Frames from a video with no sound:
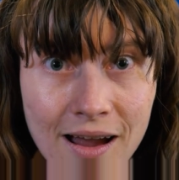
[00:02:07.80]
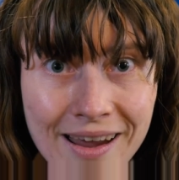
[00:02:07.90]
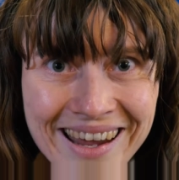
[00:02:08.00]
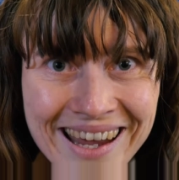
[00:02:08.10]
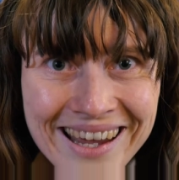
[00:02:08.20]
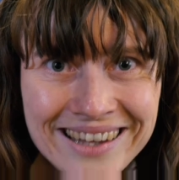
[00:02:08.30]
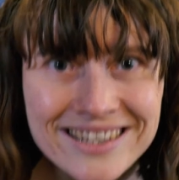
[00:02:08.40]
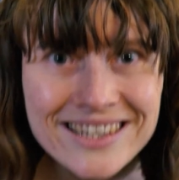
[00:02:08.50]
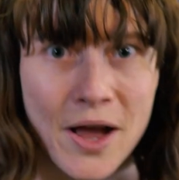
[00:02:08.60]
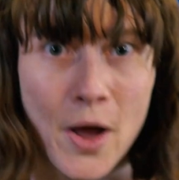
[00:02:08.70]

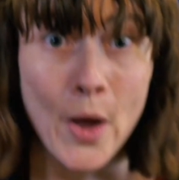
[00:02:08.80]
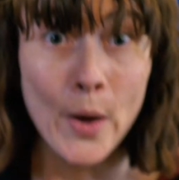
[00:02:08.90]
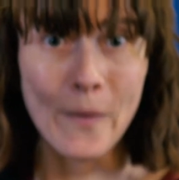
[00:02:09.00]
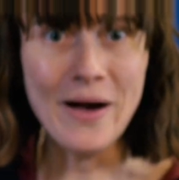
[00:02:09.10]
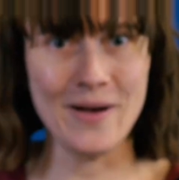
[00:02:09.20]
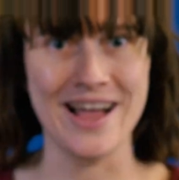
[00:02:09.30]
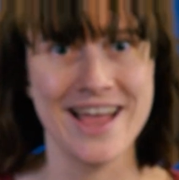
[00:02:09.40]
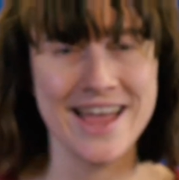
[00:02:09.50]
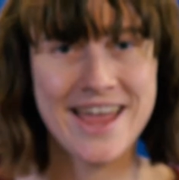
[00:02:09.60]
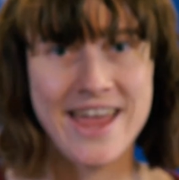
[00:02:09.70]
Yes. Well,
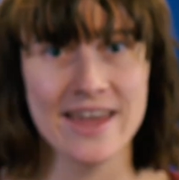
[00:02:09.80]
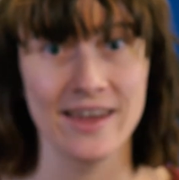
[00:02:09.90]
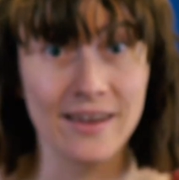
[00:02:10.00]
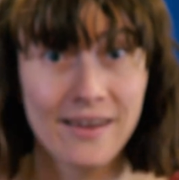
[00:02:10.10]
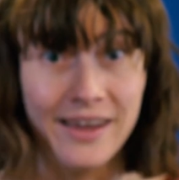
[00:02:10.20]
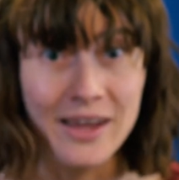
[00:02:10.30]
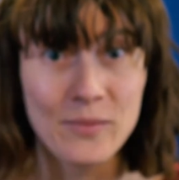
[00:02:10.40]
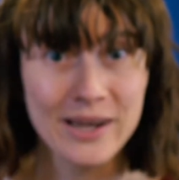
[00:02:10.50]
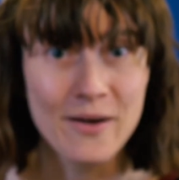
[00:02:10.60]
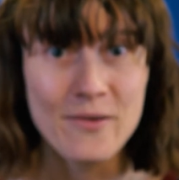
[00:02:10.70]
here
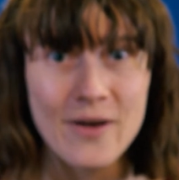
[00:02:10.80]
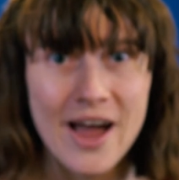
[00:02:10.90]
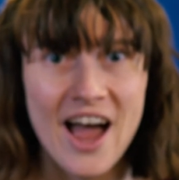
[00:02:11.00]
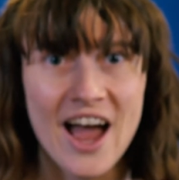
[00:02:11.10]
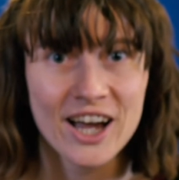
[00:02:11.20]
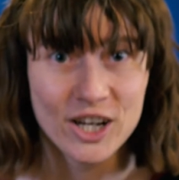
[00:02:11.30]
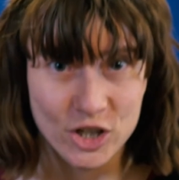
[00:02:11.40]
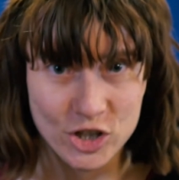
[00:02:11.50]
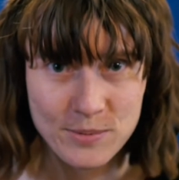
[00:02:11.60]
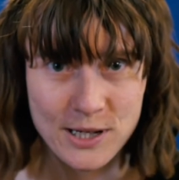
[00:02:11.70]
we go.
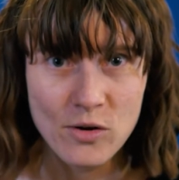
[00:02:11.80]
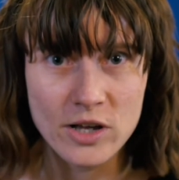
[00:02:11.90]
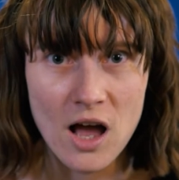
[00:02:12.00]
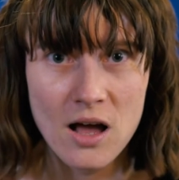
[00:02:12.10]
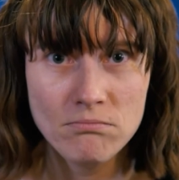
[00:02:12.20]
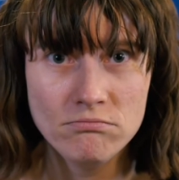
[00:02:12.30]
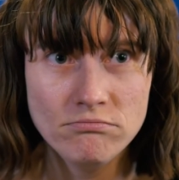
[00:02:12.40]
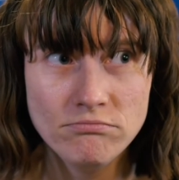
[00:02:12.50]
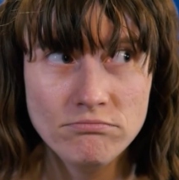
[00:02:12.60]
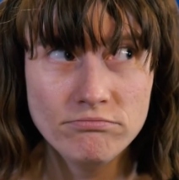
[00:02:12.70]
Ship's log,
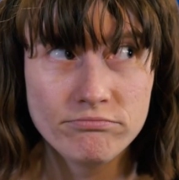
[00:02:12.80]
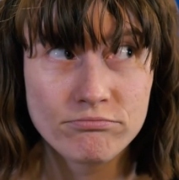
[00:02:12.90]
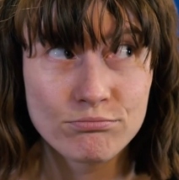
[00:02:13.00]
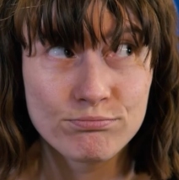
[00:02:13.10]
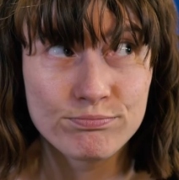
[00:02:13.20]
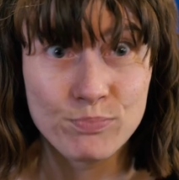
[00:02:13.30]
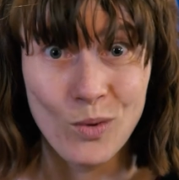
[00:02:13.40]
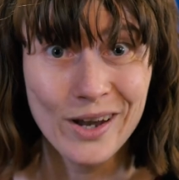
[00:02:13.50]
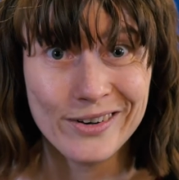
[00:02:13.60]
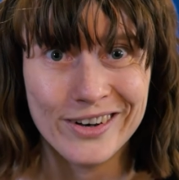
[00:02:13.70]

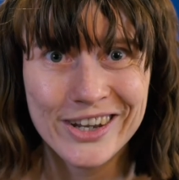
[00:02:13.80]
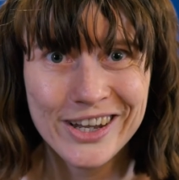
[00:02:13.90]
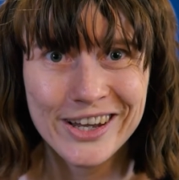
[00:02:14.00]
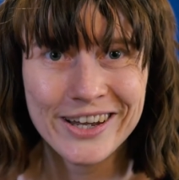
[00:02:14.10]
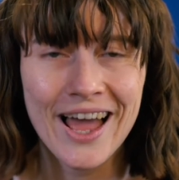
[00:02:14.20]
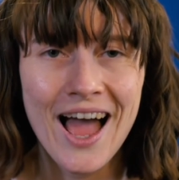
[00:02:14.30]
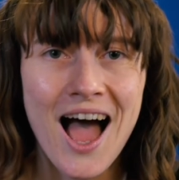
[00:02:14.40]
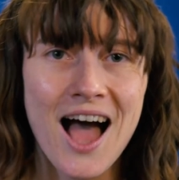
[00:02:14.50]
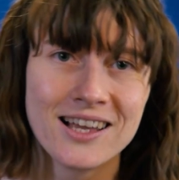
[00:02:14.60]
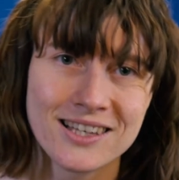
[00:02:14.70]
1.
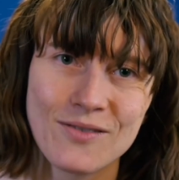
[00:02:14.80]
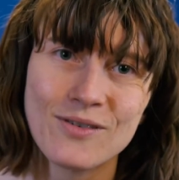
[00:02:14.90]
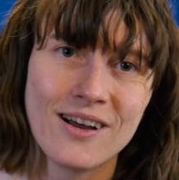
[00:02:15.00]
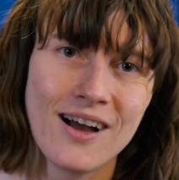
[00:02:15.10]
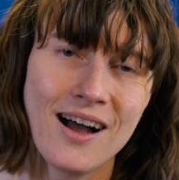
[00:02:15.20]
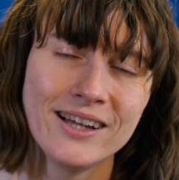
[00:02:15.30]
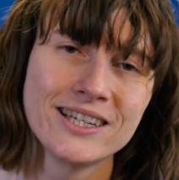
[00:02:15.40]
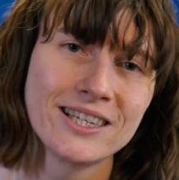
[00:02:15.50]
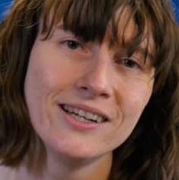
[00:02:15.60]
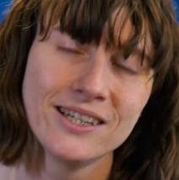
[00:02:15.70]
So, I
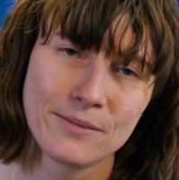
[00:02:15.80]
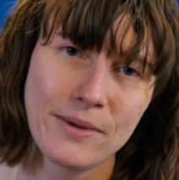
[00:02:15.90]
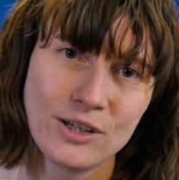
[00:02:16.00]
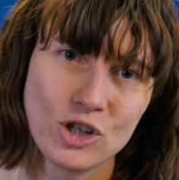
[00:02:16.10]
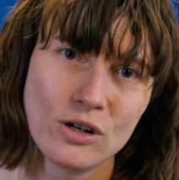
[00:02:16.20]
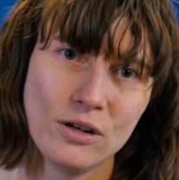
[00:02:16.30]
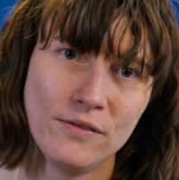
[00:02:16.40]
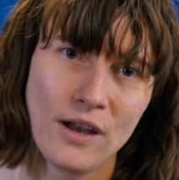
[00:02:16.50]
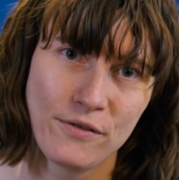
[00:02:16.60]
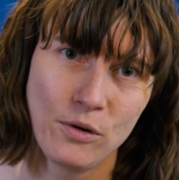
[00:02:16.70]
decided to make a journal of
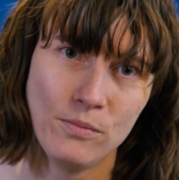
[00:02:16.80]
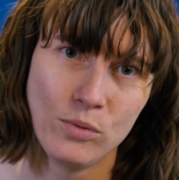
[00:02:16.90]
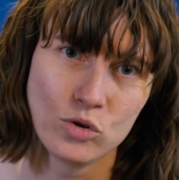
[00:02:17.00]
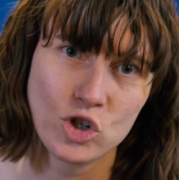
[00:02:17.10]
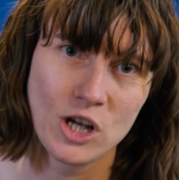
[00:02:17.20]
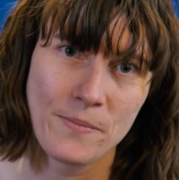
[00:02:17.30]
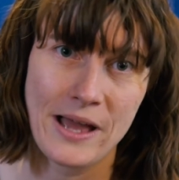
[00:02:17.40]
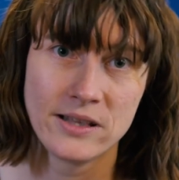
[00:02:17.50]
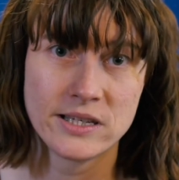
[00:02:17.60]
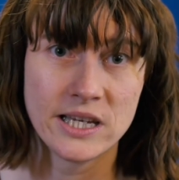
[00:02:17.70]
life on board ship
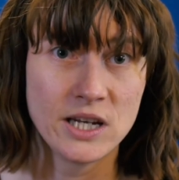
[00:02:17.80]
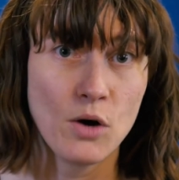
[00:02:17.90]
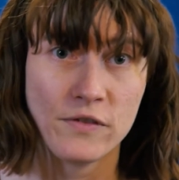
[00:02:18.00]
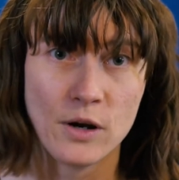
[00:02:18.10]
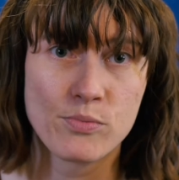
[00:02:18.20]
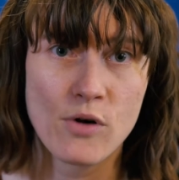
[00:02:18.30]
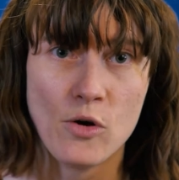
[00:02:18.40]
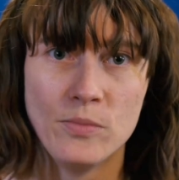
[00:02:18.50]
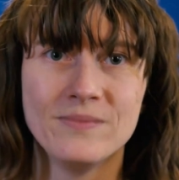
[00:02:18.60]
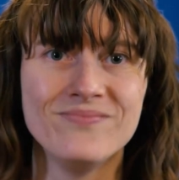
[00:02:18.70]
and send it off in a probe.